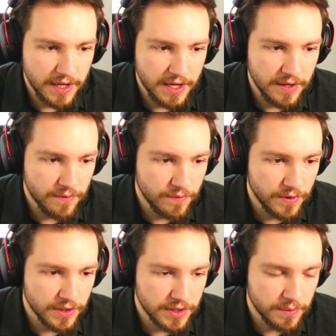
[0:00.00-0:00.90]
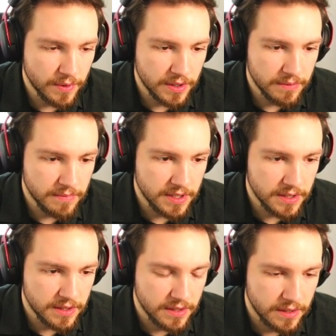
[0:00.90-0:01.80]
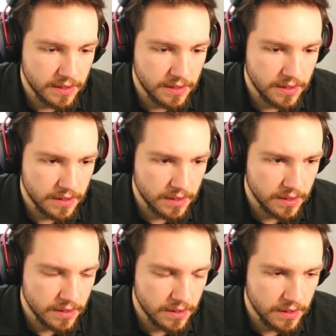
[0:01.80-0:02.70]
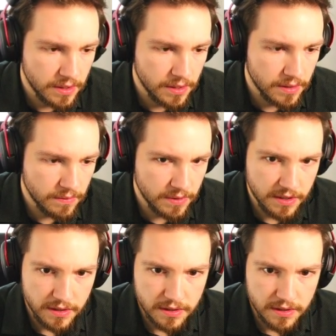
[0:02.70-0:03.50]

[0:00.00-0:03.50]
it really wanted me... What?